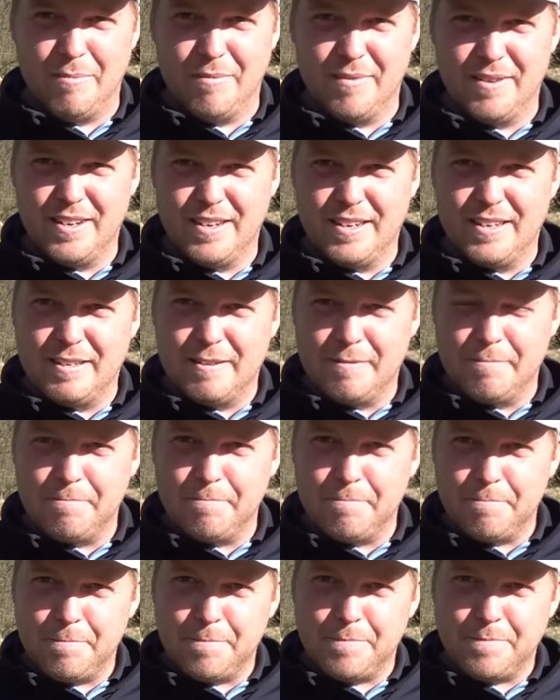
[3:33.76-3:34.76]
you say feel,
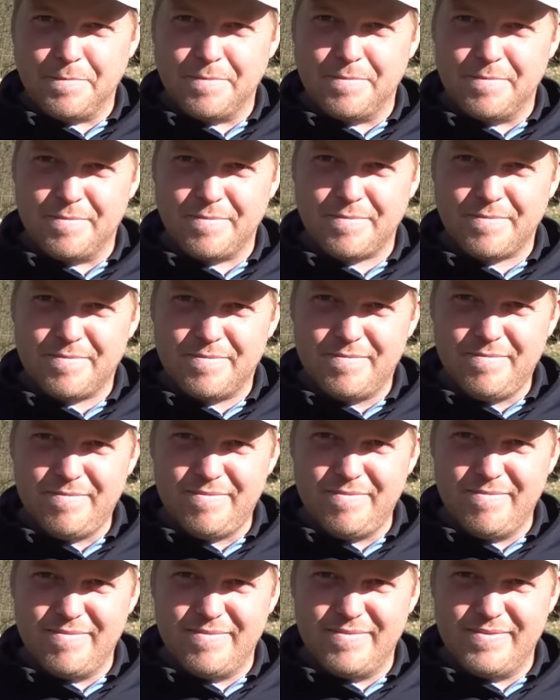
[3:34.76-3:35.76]
feel in
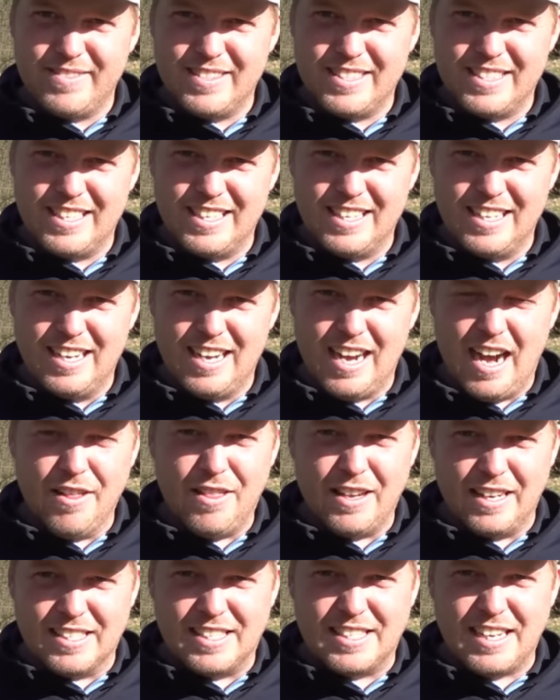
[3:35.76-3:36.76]
sound or through your I think
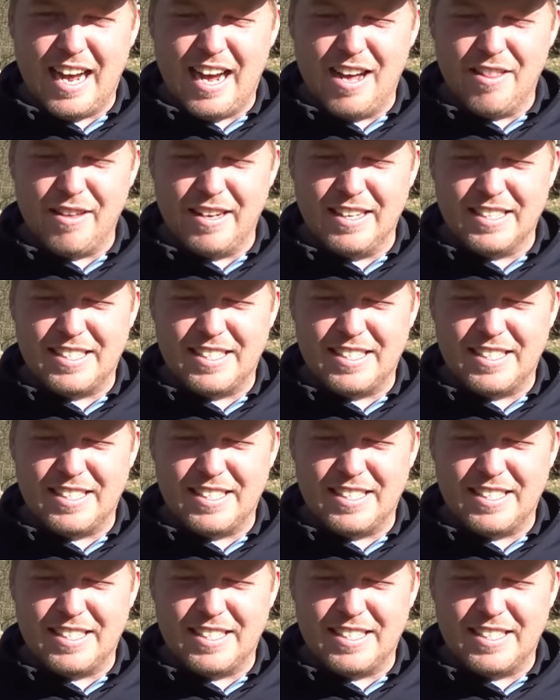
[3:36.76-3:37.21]
hands? I think